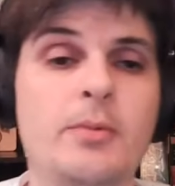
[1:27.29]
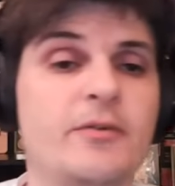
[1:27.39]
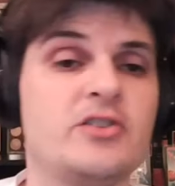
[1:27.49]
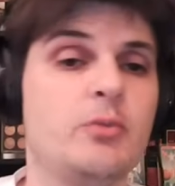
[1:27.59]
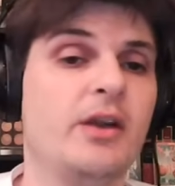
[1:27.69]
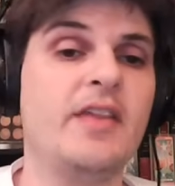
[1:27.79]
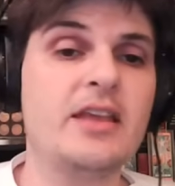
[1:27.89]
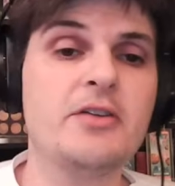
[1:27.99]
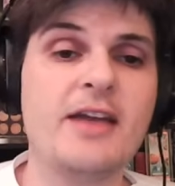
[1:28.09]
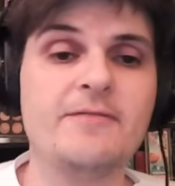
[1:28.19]
But first, we want to thank
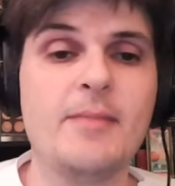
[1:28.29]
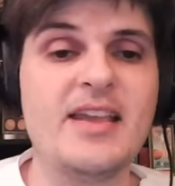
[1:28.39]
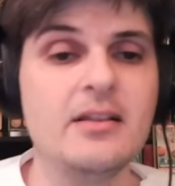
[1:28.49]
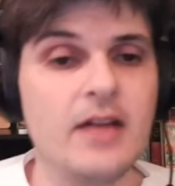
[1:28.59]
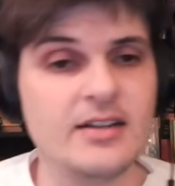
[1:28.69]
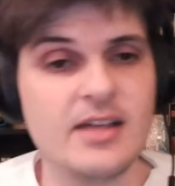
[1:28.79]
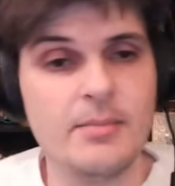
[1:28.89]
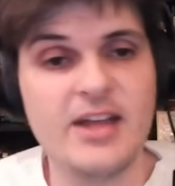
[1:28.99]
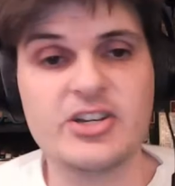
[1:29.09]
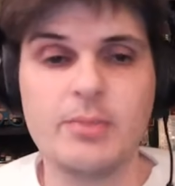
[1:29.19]
you again for making Locked On
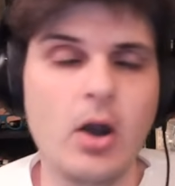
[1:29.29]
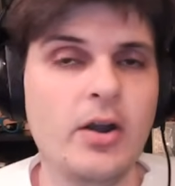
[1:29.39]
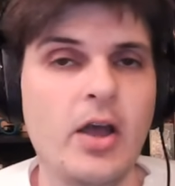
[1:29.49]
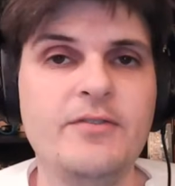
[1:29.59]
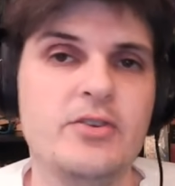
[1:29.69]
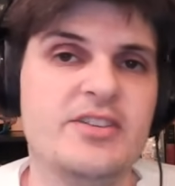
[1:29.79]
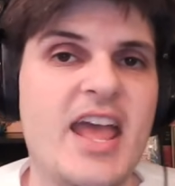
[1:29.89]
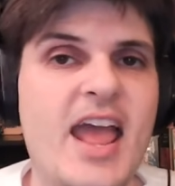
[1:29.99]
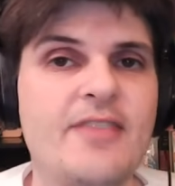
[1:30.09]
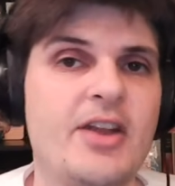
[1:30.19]
Magic part of your
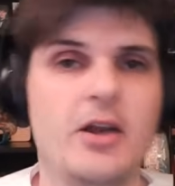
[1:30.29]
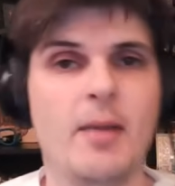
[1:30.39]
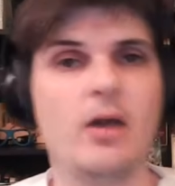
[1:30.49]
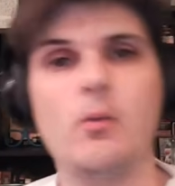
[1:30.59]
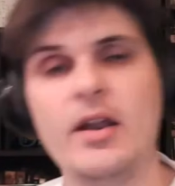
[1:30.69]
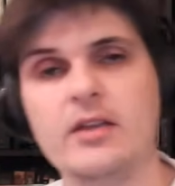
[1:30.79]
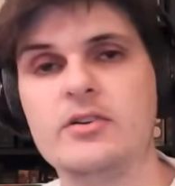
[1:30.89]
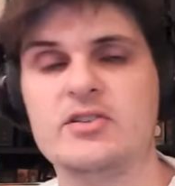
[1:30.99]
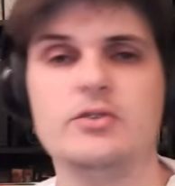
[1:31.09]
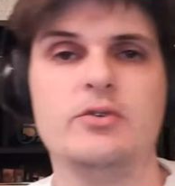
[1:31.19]
day every day, no matter when you
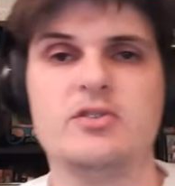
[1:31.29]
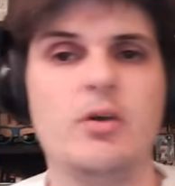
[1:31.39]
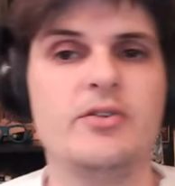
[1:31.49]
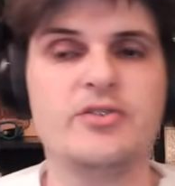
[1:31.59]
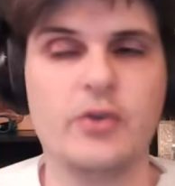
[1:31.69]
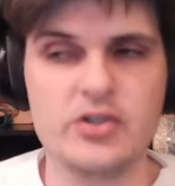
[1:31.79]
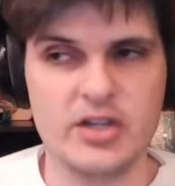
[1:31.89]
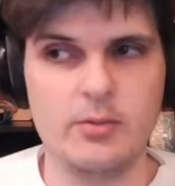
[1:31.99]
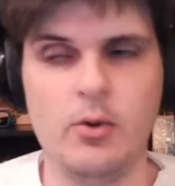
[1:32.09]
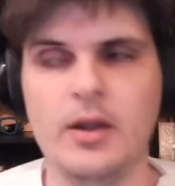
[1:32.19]
listen to us, whether it's first
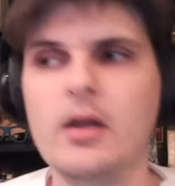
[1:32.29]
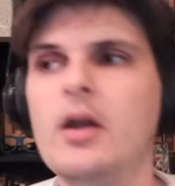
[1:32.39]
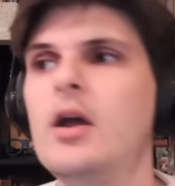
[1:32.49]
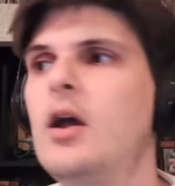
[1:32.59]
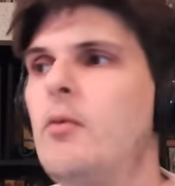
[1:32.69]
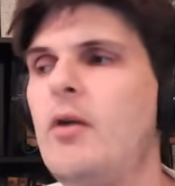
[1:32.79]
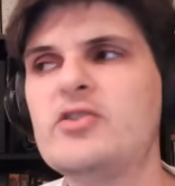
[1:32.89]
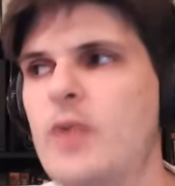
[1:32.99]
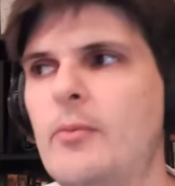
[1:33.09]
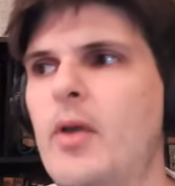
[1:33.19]
thing in the morning whether
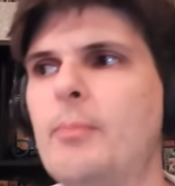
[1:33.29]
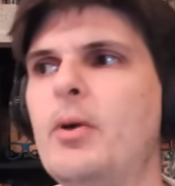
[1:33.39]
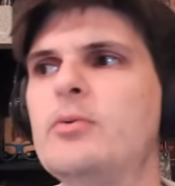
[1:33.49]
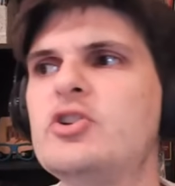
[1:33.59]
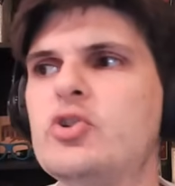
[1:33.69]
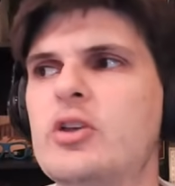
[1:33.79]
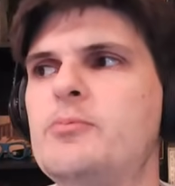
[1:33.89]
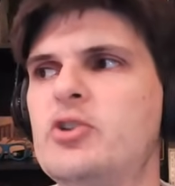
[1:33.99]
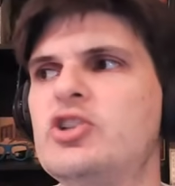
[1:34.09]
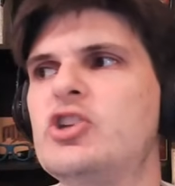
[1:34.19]
it's right we upload, we truly
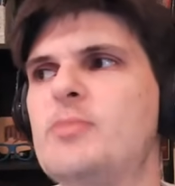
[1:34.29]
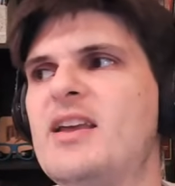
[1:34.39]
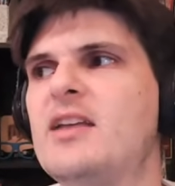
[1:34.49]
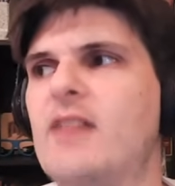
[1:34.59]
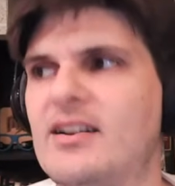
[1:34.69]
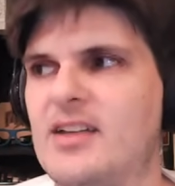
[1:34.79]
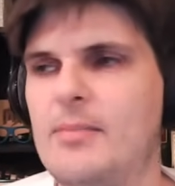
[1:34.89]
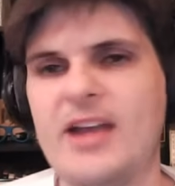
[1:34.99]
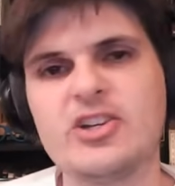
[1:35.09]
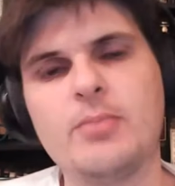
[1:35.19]
appreciate you making Locked On
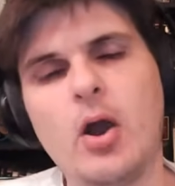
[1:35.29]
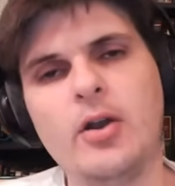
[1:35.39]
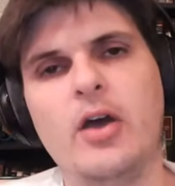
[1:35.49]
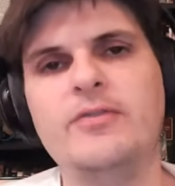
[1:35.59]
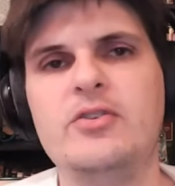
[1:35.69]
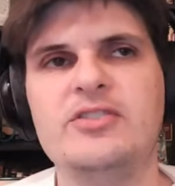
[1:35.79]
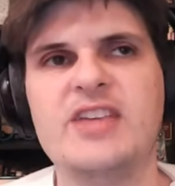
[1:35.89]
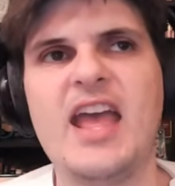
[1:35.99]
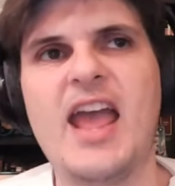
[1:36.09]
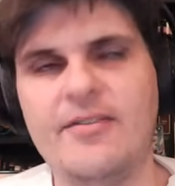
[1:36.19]
Magic part of your
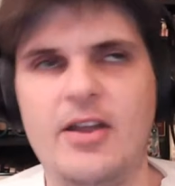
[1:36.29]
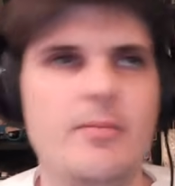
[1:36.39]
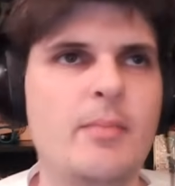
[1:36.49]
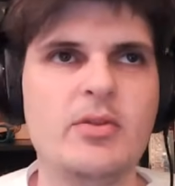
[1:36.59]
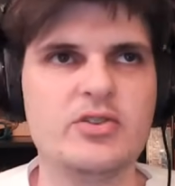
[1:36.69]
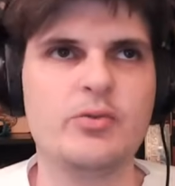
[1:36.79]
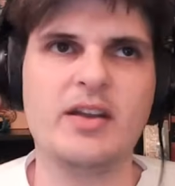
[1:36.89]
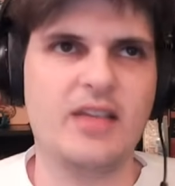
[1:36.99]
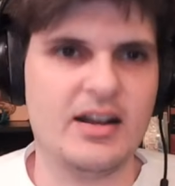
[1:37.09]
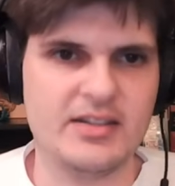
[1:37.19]
day every day. Remember, there's a
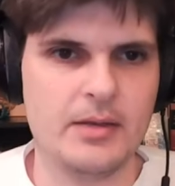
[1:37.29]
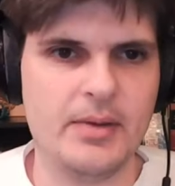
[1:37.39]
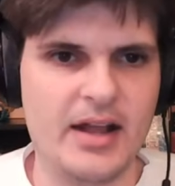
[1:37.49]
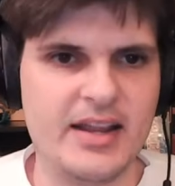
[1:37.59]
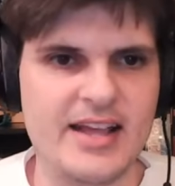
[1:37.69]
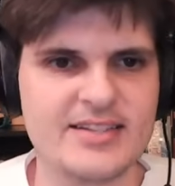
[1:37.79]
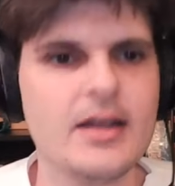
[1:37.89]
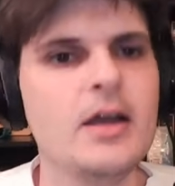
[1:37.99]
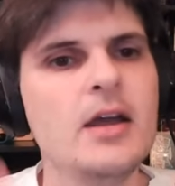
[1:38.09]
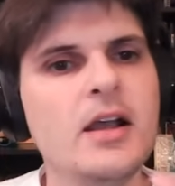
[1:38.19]
great Locked On podcast
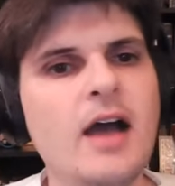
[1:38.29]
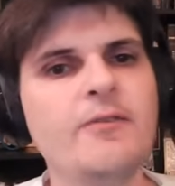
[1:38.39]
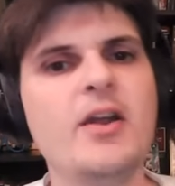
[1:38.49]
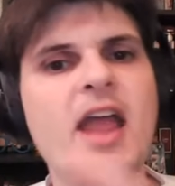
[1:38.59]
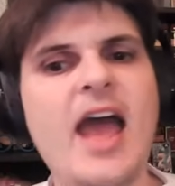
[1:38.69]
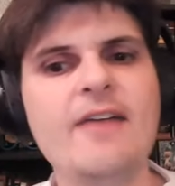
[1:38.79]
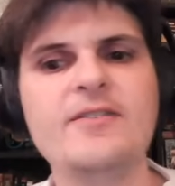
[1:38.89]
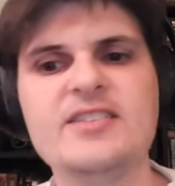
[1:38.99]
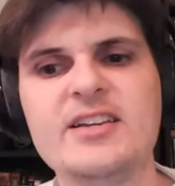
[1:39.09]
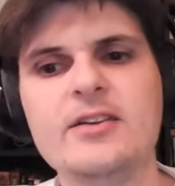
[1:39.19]
covering
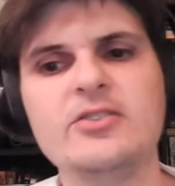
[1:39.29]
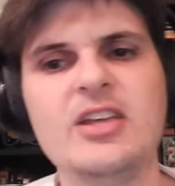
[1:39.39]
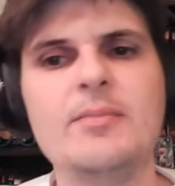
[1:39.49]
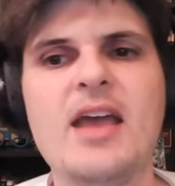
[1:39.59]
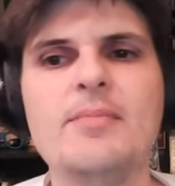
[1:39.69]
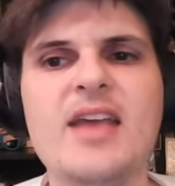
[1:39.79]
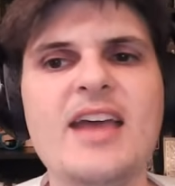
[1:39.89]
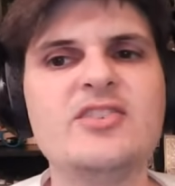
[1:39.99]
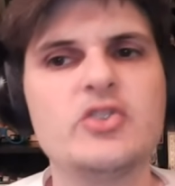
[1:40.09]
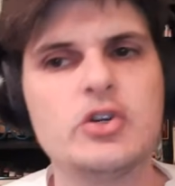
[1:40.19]
every single team in the
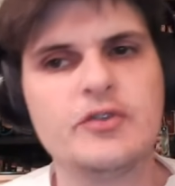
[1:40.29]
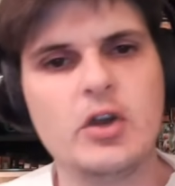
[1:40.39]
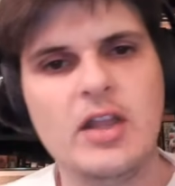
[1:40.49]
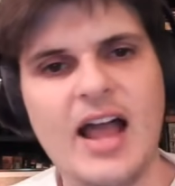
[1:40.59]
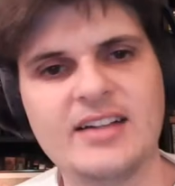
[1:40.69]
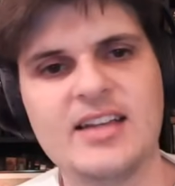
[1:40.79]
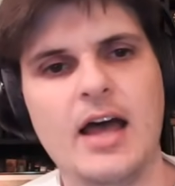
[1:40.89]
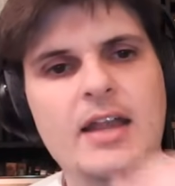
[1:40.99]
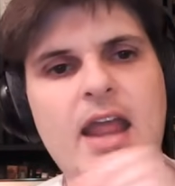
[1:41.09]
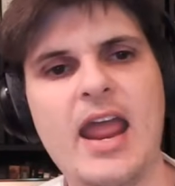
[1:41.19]
NBA. Just search for Locked
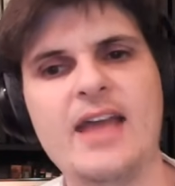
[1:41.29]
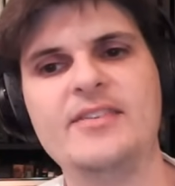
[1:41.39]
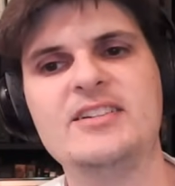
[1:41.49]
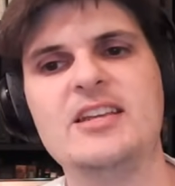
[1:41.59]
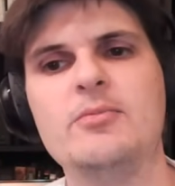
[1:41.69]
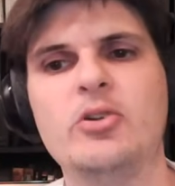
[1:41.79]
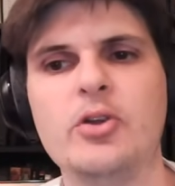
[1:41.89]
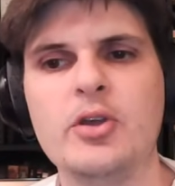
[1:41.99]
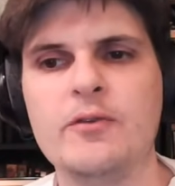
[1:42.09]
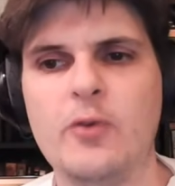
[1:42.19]
On and the team you're
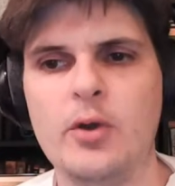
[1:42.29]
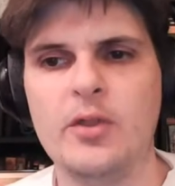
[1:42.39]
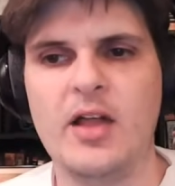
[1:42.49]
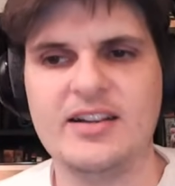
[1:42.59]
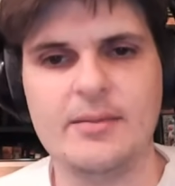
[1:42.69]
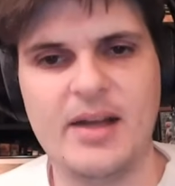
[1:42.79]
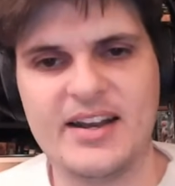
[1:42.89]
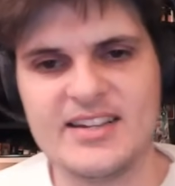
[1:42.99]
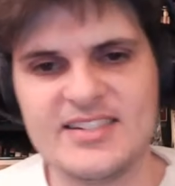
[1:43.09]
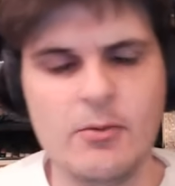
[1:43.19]
looking for, the Locked On
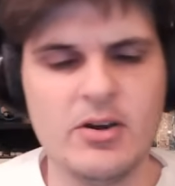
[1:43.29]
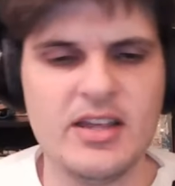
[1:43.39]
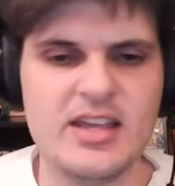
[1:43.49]
Podcast Network.